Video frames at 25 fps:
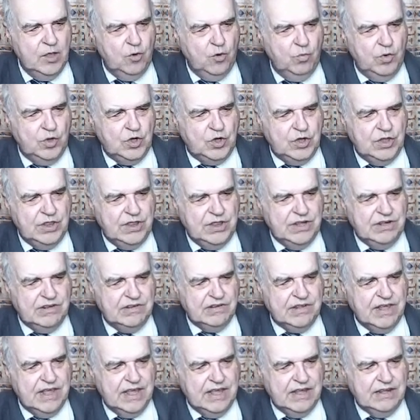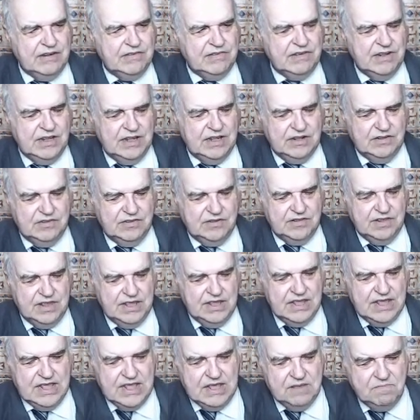which in this case is
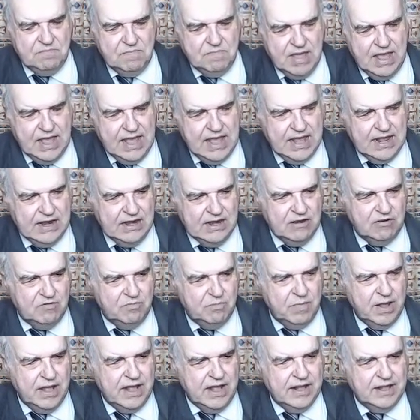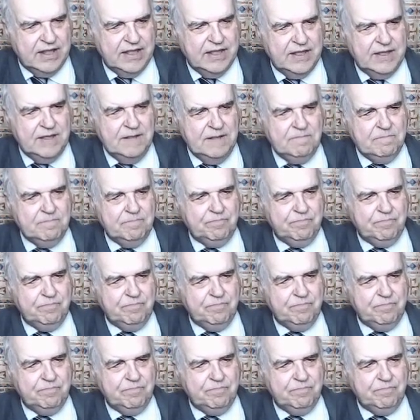the hymn end marker.